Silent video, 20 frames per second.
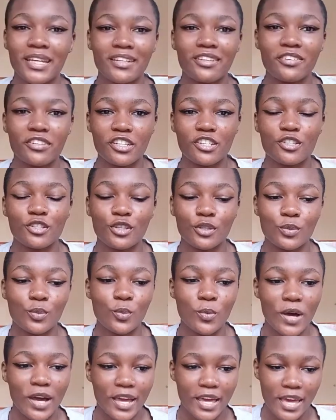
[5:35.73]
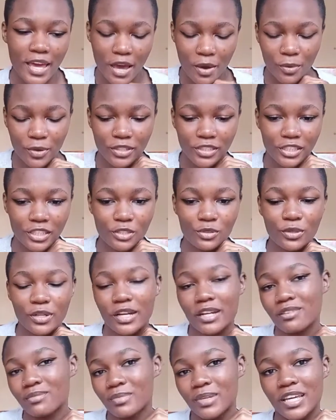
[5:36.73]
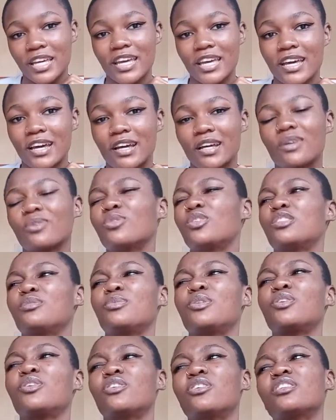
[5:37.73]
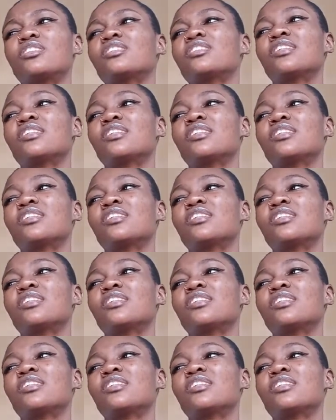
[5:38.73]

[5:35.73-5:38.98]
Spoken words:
reason why I wanted to cut my hair was because